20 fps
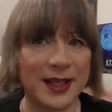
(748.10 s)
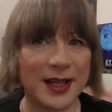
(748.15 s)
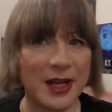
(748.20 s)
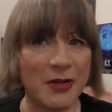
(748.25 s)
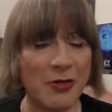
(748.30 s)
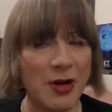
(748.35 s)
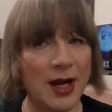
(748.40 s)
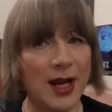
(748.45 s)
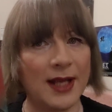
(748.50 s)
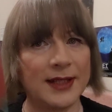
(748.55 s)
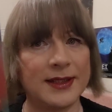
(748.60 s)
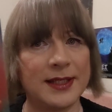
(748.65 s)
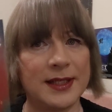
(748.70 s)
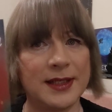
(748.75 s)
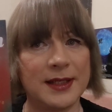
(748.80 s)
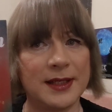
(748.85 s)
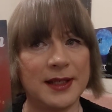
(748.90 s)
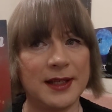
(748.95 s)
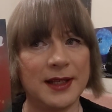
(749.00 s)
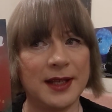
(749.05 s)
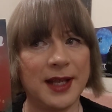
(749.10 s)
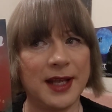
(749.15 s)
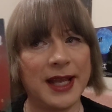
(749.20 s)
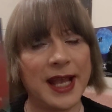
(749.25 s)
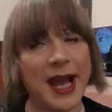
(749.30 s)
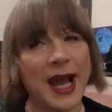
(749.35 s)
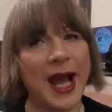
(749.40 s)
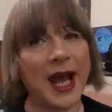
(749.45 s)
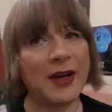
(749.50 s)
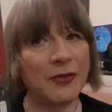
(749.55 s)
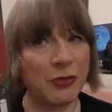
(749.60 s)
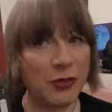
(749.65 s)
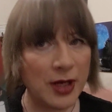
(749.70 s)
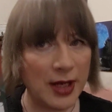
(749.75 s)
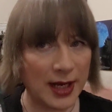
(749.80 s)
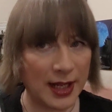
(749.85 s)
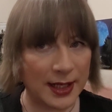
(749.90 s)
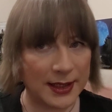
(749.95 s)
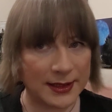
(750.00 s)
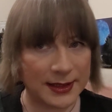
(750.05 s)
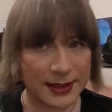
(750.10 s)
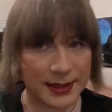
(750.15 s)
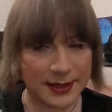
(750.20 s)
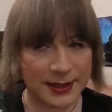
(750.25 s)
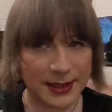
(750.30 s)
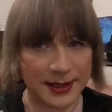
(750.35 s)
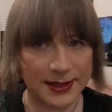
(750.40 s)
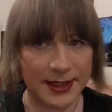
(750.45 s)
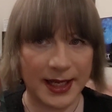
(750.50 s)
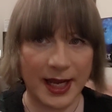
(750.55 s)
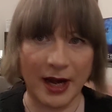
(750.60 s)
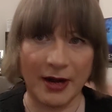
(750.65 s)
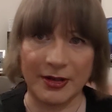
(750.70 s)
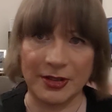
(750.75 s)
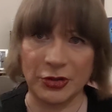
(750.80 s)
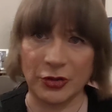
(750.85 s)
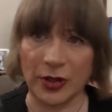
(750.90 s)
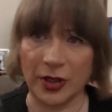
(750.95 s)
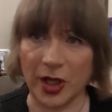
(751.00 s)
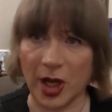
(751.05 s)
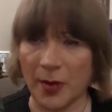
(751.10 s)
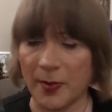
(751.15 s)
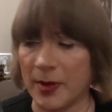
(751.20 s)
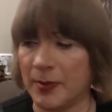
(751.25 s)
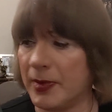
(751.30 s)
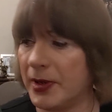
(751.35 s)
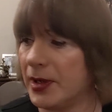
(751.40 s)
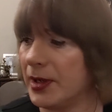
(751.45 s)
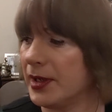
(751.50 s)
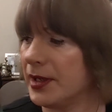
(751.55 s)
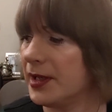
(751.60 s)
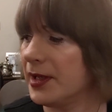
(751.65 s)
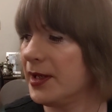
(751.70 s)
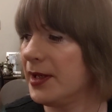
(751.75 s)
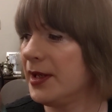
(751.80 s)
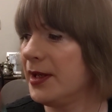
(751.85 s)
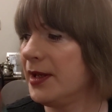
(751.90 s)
realizes, he kind of realizes he's a character in a comic book,